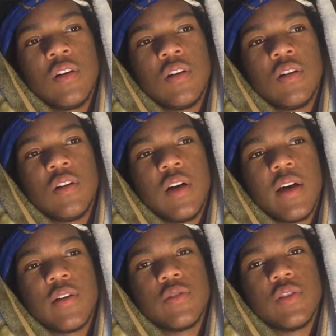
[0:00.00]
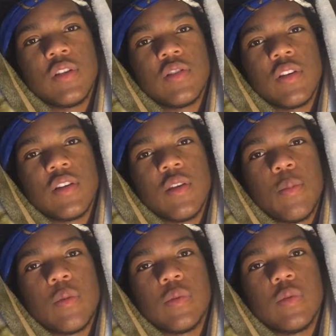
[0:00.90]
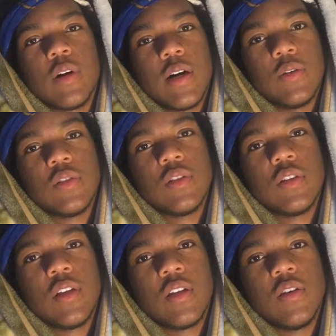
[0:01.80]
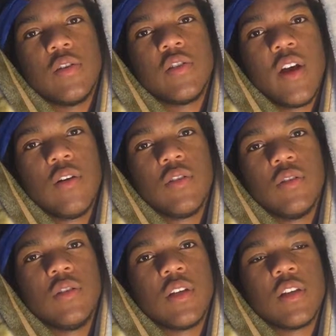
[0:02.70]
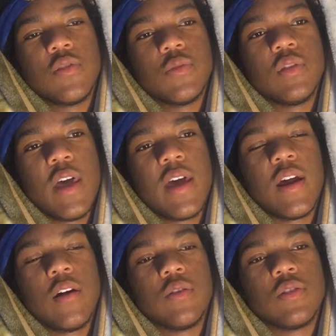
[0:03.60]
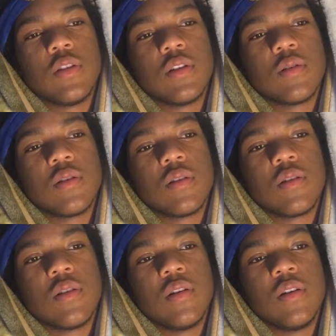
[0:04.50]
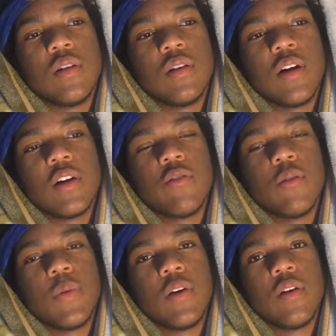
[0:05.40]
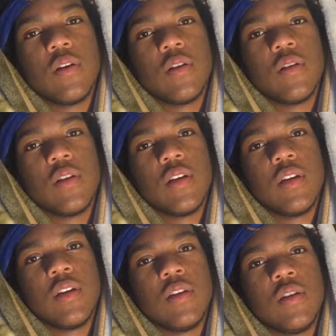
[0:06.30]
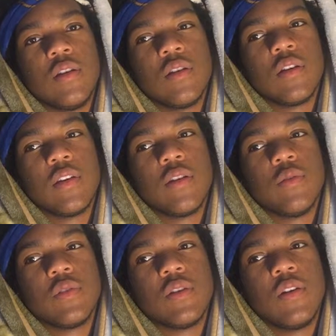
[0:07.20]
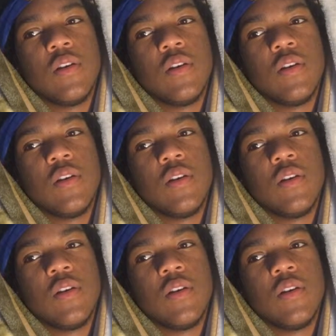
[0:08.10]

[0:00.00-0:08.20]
a house that's like the memorable house in like your childhood. Like, this was that house. I grew up here, and I think it was